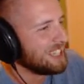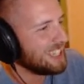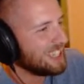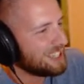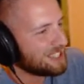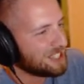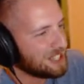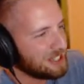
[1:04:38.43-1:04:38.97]

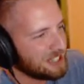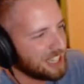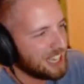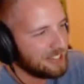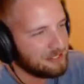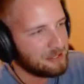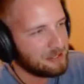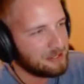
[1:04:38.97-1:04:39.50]
So yeah,
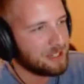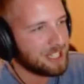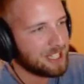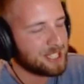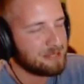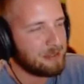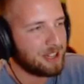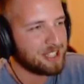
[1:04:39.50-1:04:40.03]
if we want to get
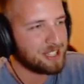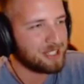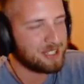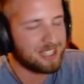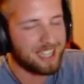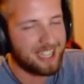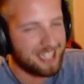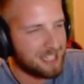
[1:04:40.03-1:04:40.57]
sponsored,
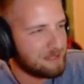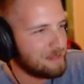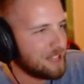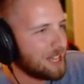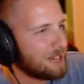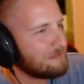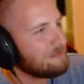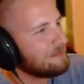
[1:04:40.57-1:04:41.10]
yeah, hit me
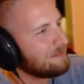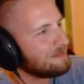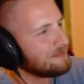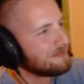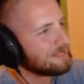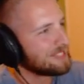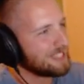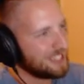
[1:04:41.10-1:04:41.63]
up.
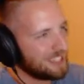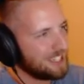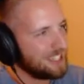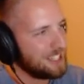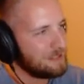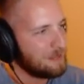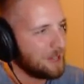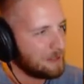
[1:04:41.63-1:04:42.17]

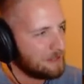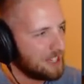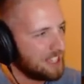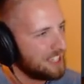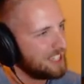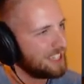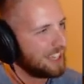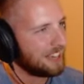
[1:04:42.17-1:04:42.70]
Email
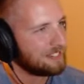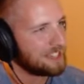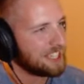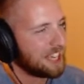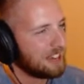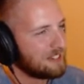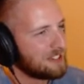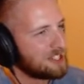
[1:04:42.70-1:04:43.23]
me,
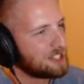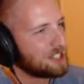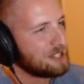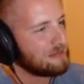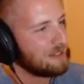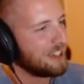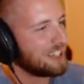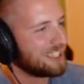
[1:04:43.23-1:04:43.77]
GaffeyTaffy@gmail.